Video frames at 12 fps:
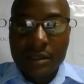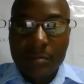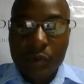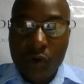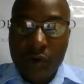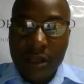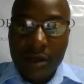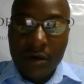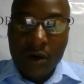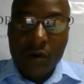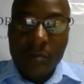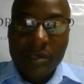the broader
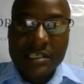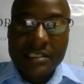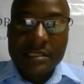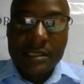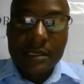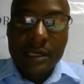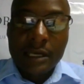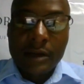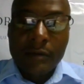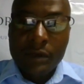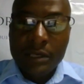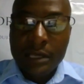economies
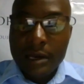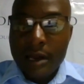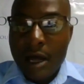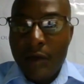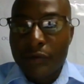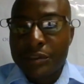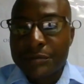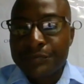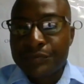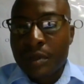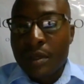really around